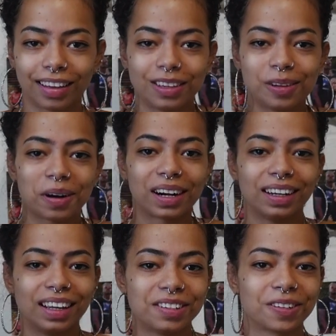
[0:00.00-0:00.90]
You are
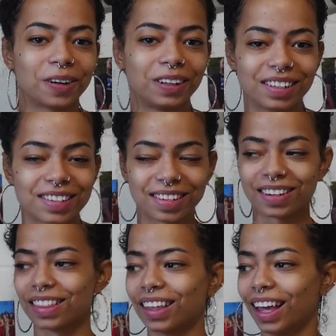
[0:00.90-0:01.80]
an angel on this
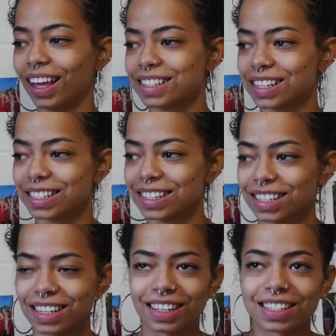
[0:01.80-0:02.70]
earth,
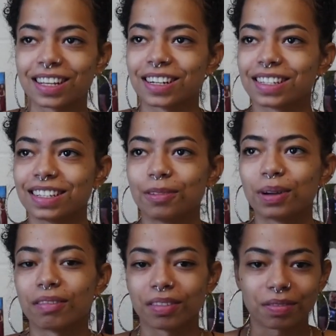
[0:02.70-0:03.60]
essentially, a starseed,
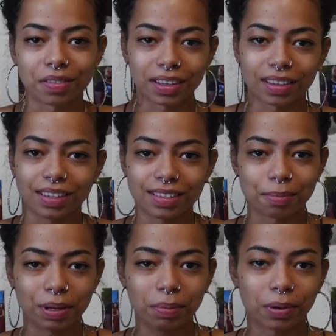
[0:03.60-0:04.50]
whatever the fuck these
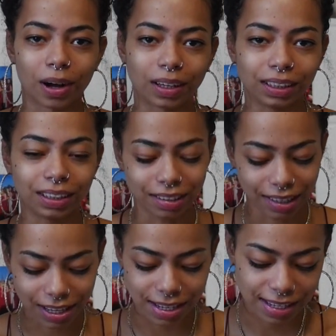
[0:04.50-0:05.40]
people call it these
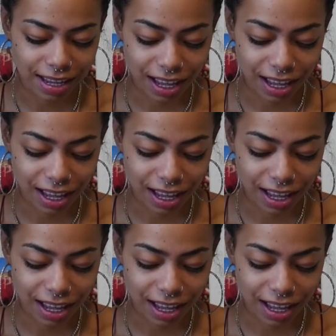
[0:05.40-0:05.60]
days.